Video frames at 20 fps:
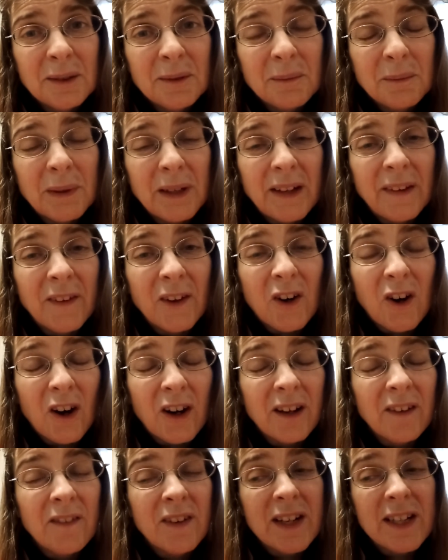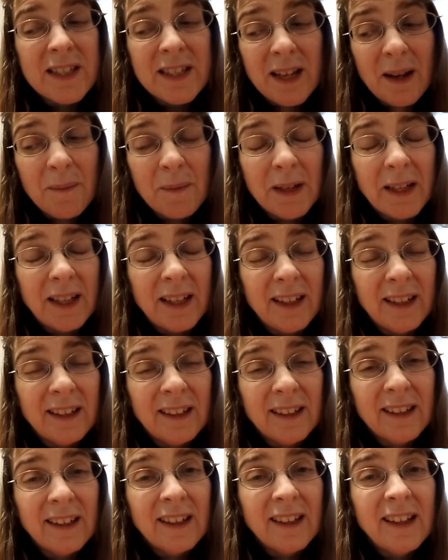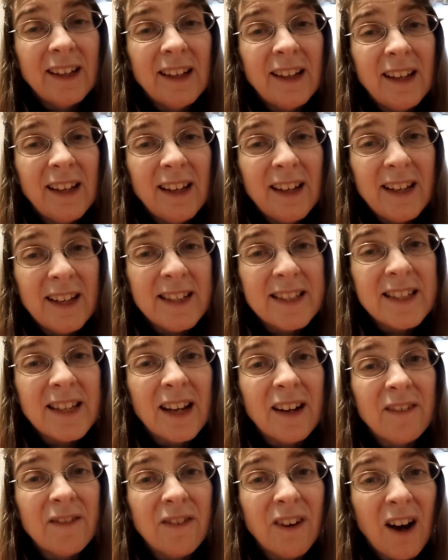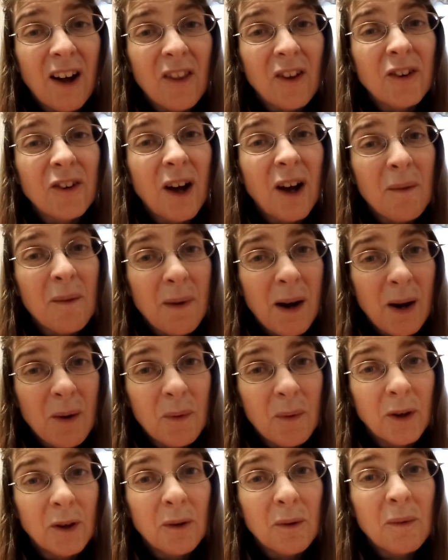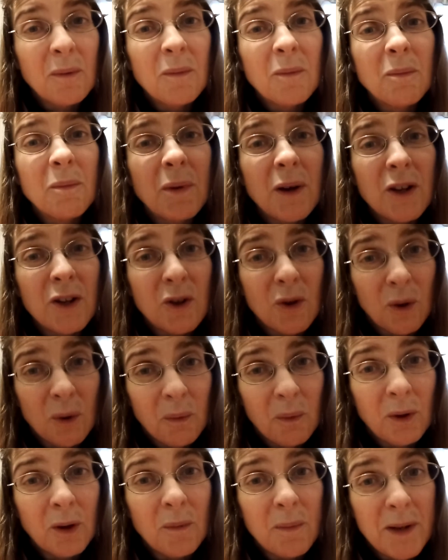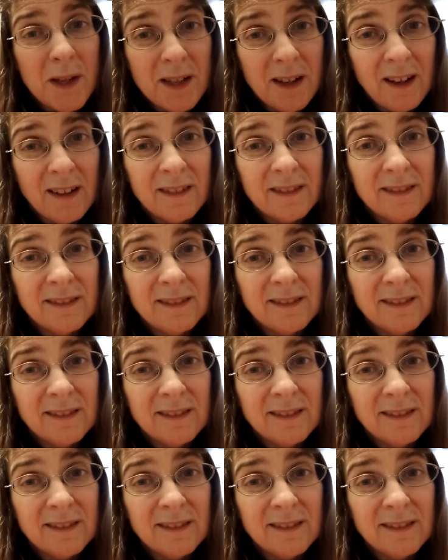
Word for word: But in the Garden of Gethsemane, he said, Father, not my will, but your will be done.